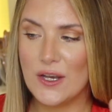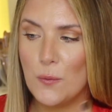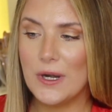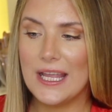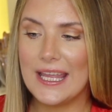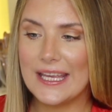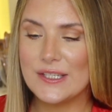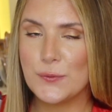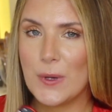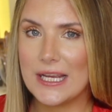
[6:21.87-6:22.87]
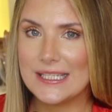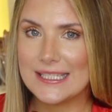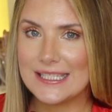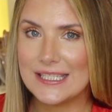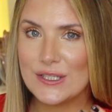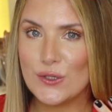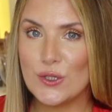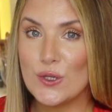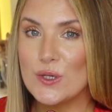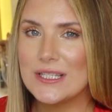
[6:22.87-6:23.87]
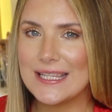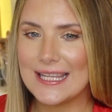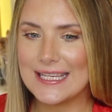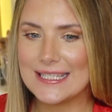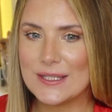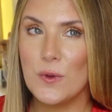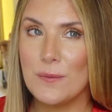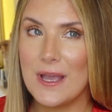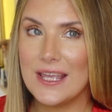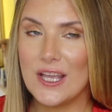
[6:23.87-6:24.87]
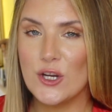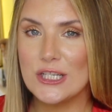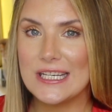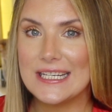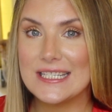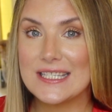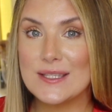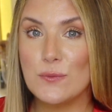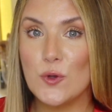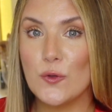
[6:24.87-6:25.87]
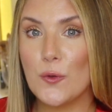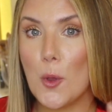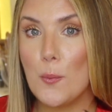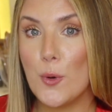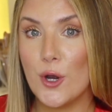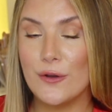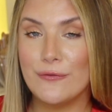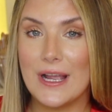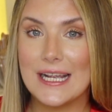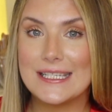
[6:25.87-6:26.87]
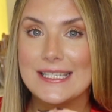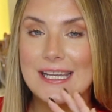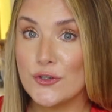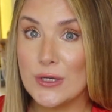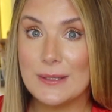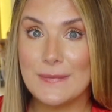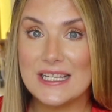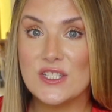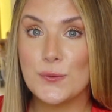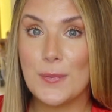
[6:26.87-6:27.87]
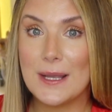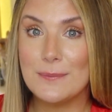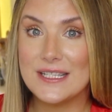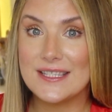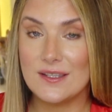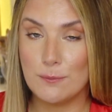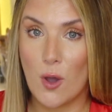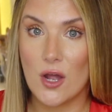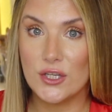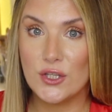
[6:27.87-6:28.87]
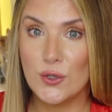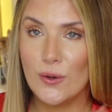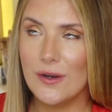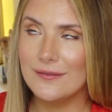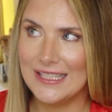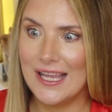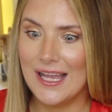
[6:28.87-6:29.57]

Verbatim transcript: You know what? I can't wait to use this with my Keratin Smooth Perfect treatment by BC Bonacure